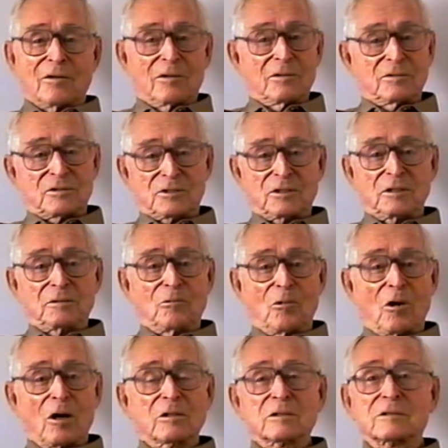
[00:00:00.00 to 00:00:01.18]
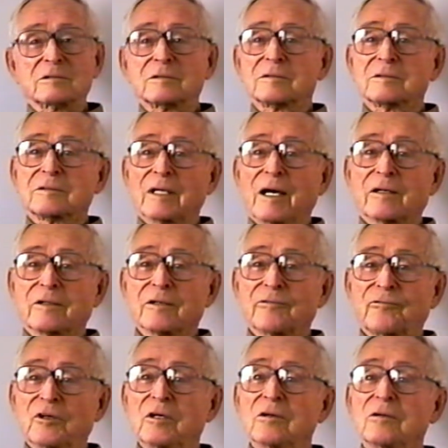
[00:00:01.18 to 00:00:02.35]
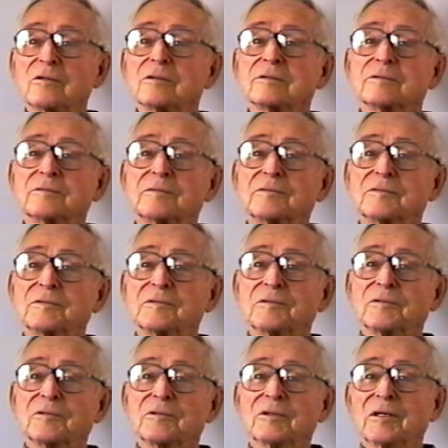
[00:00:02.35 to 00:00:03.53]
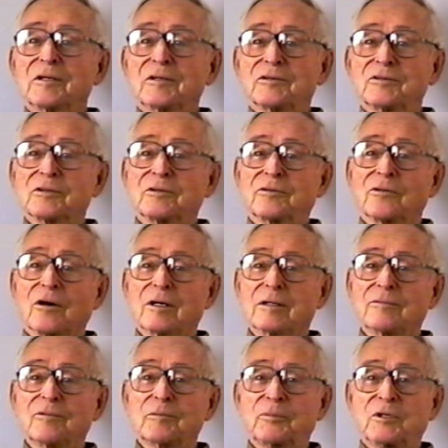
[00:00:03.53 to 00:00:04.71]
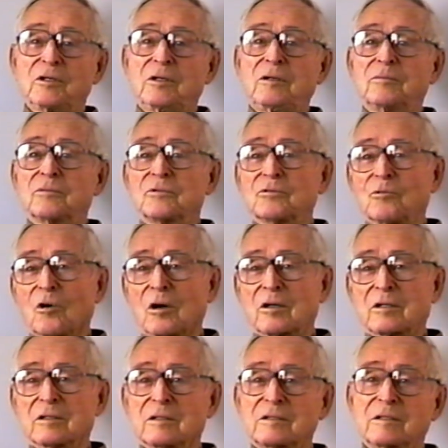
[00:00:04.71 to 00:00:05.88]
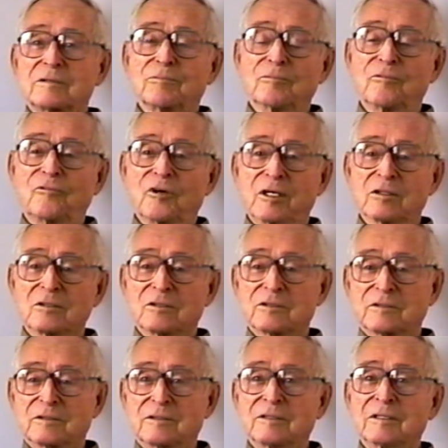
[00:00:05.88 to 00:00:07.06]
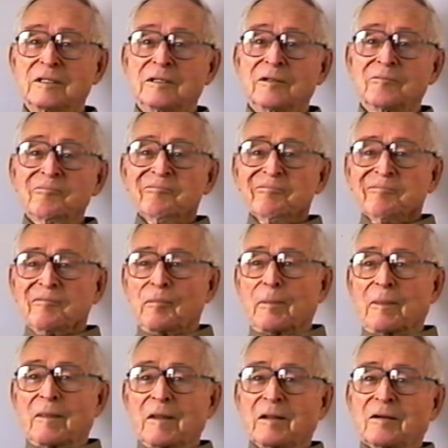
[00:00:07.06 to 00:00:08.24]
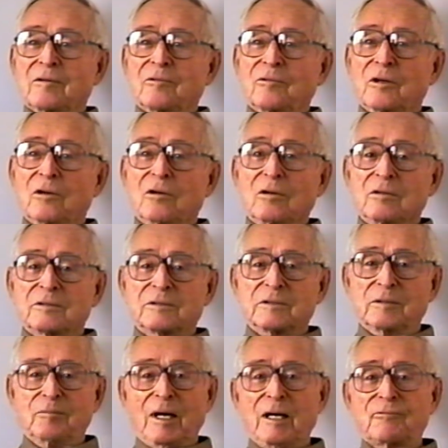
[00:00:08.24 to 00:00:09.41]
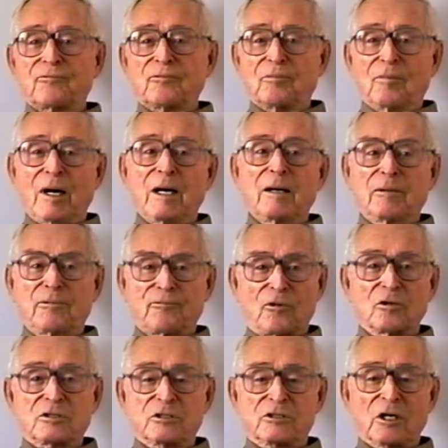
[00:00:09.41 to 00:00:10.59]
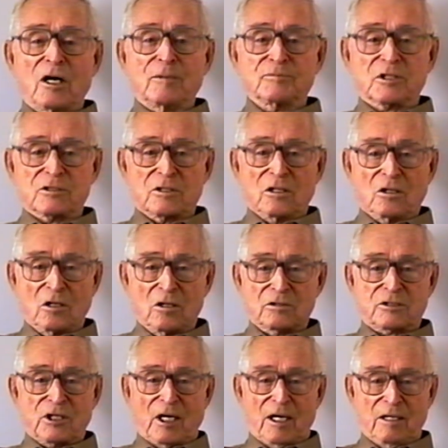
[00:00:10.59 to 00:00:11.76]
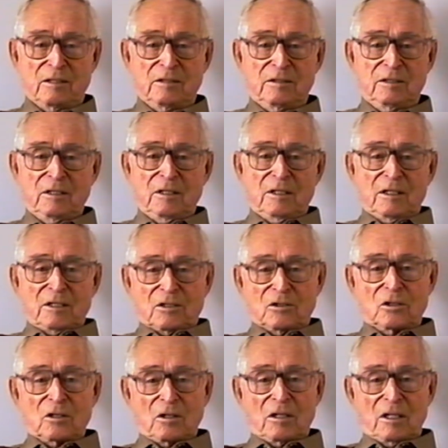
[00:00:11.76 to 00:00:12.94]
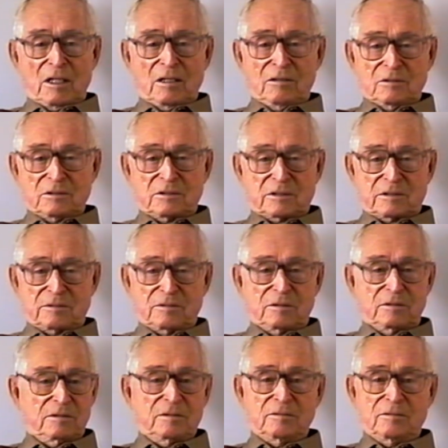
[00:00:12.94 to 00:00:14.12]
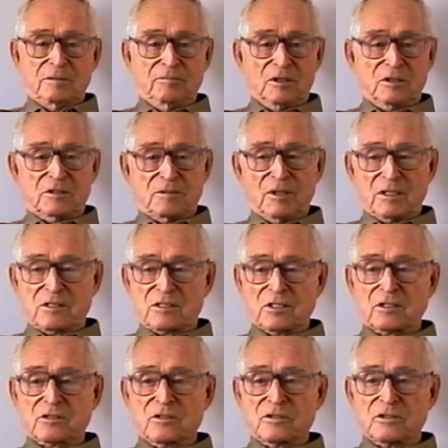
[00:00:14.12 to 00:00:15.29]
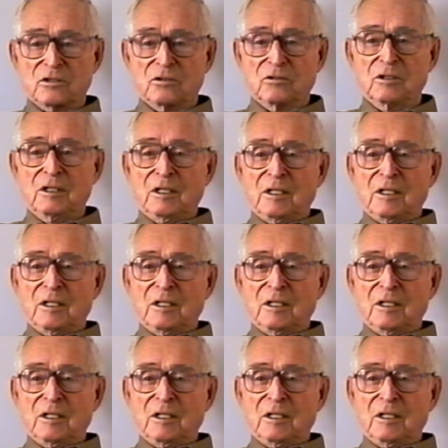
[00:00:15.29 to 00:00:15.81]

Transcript: Well, she worked out in the field. She'd drive the teams, work in the fields. And, you know, my first jobs as a little child, must have been 6 or so.